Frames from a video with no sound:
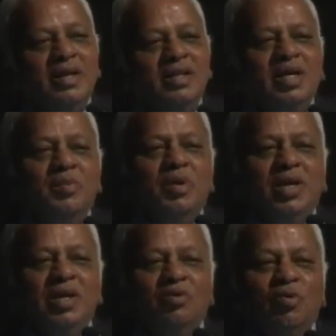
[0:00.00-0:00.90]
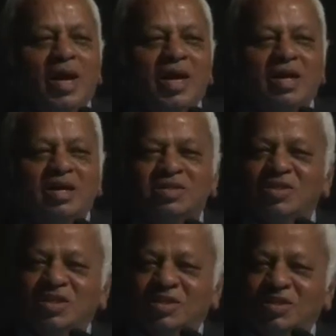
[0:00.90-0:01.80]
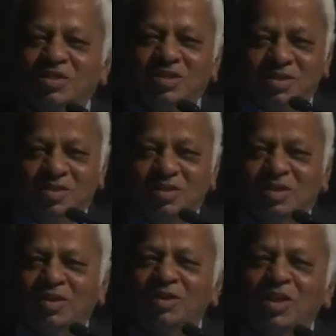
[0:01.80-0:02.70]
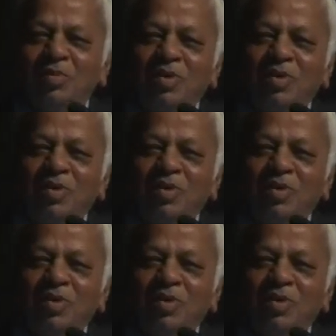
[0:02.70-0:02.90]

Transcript: the ability to handle successes, or the